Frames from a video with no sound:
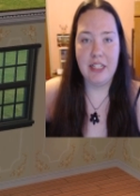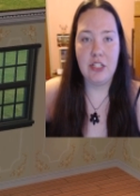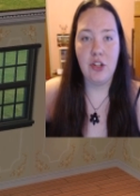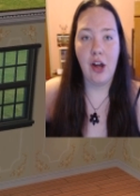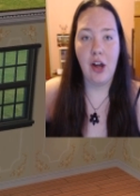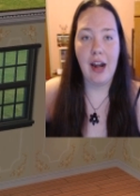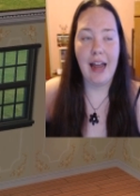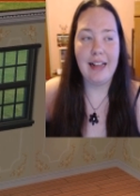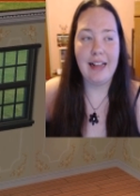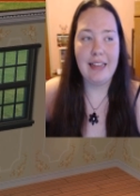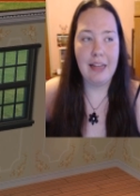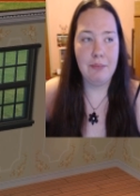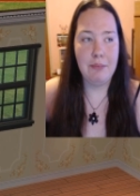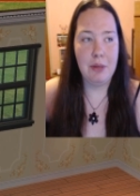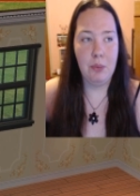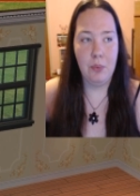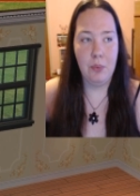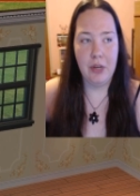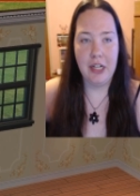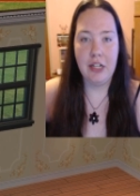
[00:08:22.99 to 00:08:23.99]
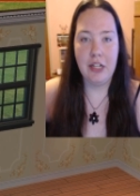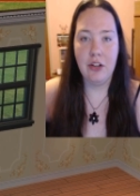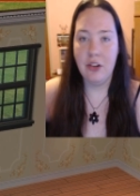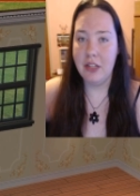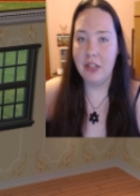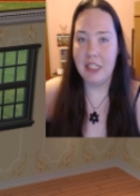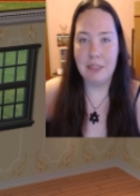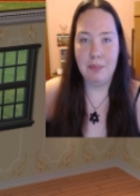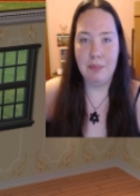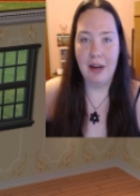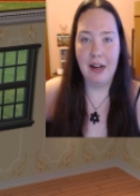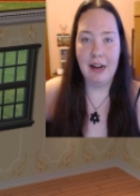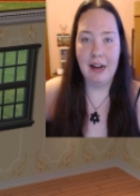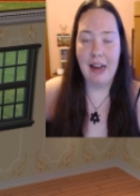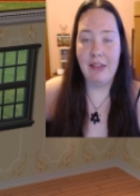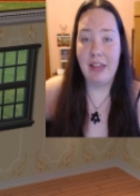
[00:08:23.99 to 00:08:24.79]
It's not like they've been working on this bug